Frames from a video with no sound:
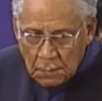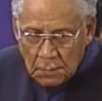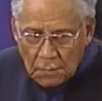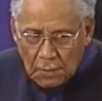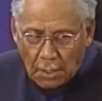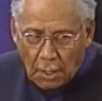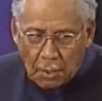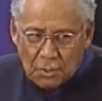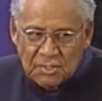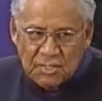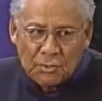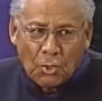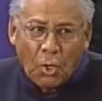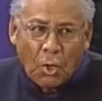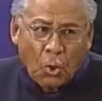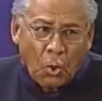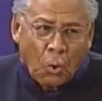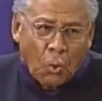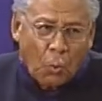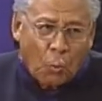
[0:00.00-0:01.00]
There's
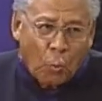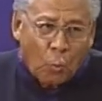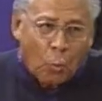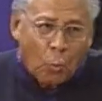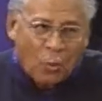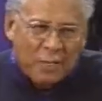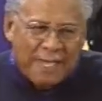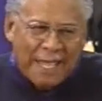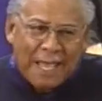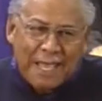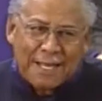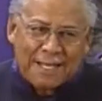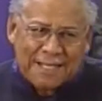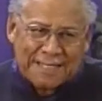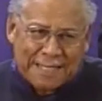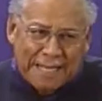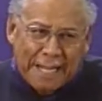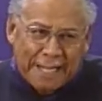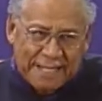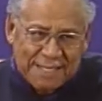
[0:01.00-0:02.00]
no
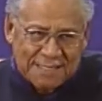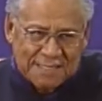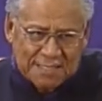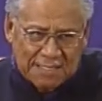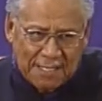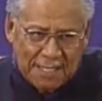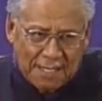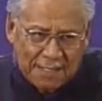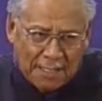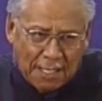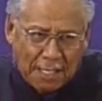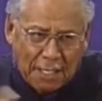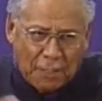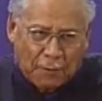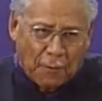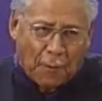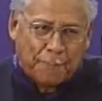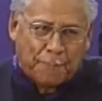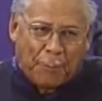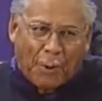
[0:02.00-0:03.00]
candidates in
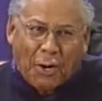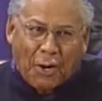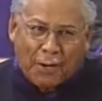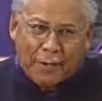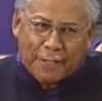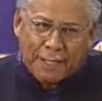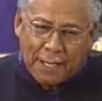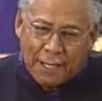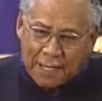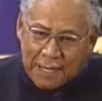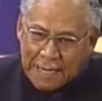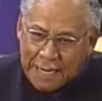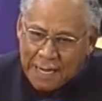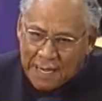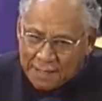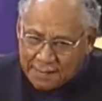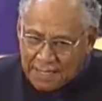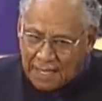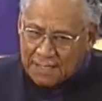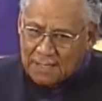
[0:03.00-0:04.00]
either party
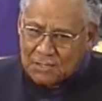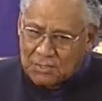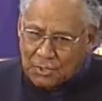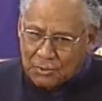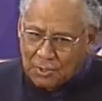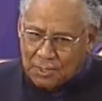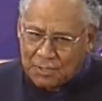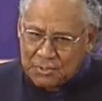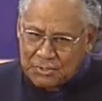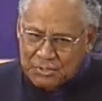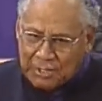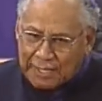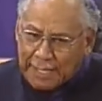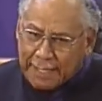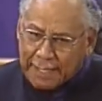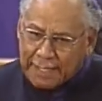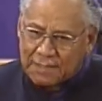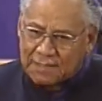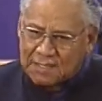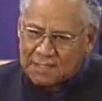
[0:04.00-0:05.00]
that is going to
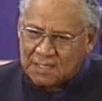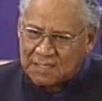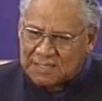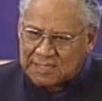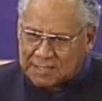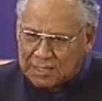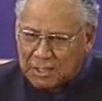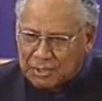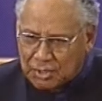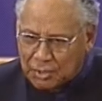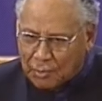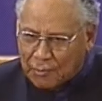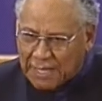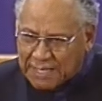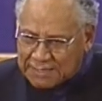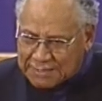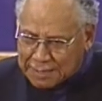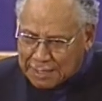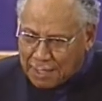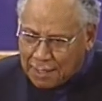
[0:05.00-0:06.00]
change the
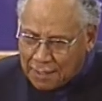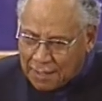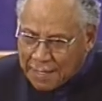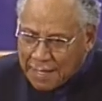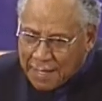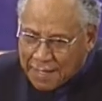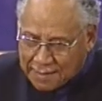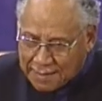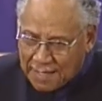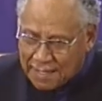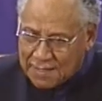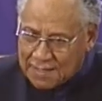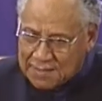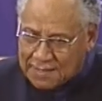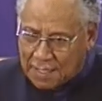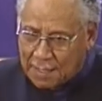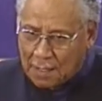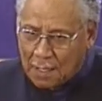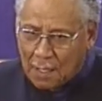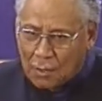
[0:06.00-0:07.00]
situation that is
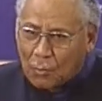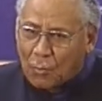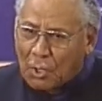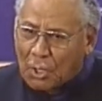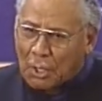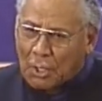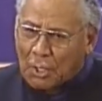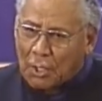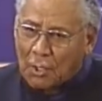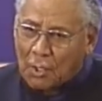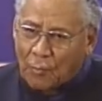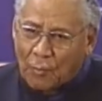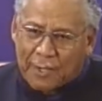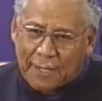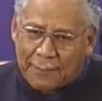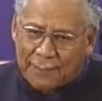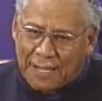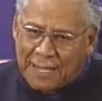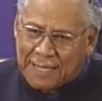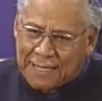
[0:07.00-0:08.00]
in our world.
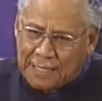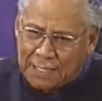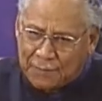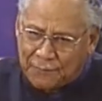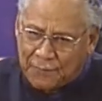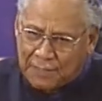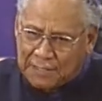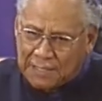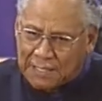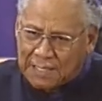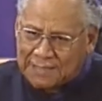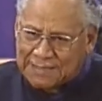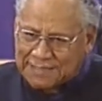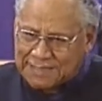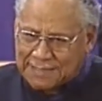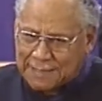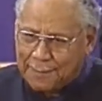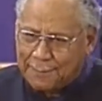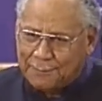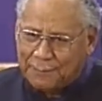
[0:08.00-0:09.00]
We might even get
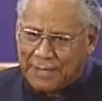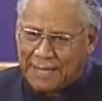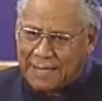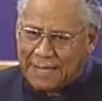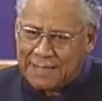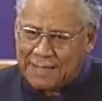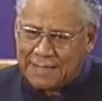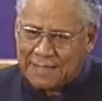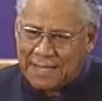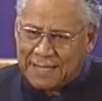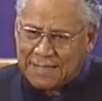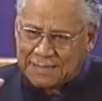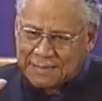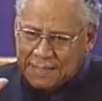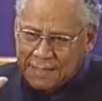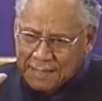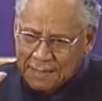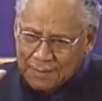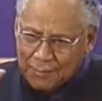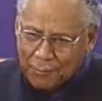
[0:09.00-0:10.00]
somebody that's
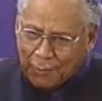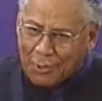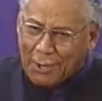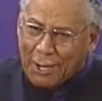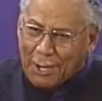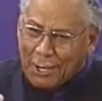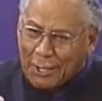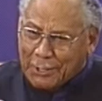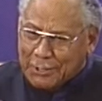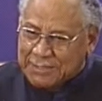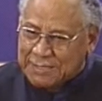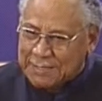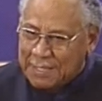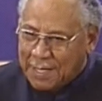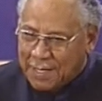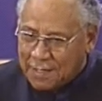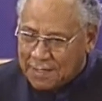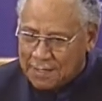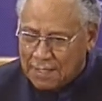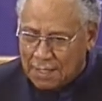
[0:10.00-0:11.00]
worse
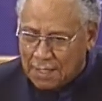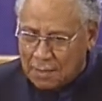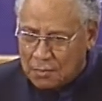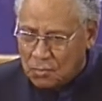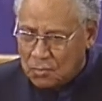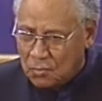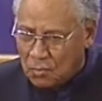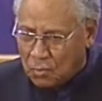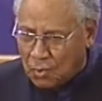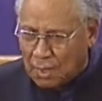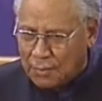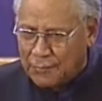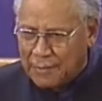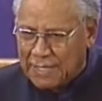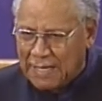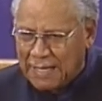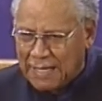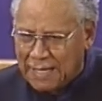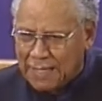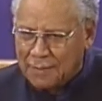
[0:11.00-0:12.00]
than what
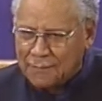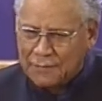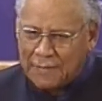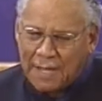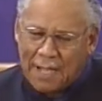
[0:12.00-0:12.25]
we have